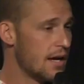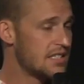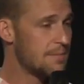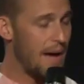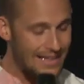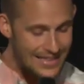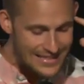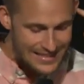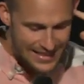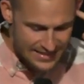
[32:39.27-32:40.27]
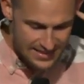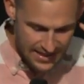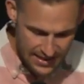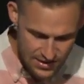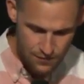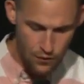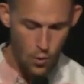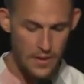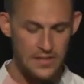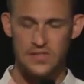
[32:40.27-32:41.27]
It's about listening to his
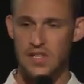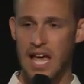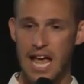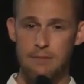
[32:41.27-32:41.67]
voice